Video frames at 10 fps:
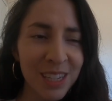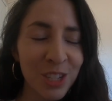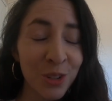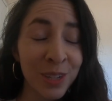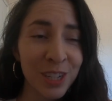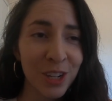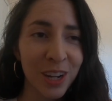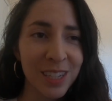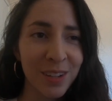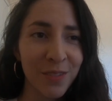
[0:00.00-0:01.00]

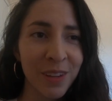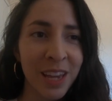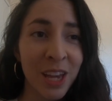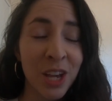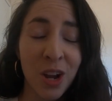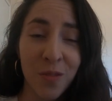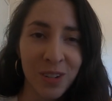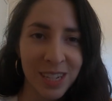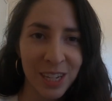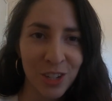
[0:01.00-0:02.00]
screenshots of
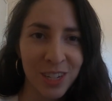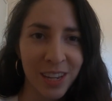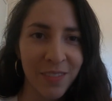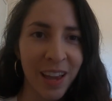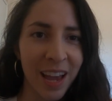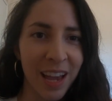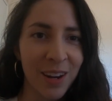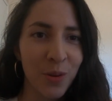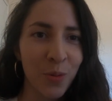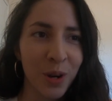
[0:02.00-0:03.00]
conversations I've
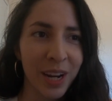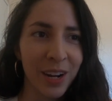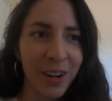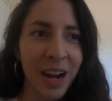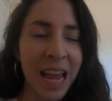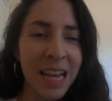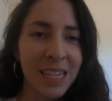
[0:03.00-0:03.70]
had where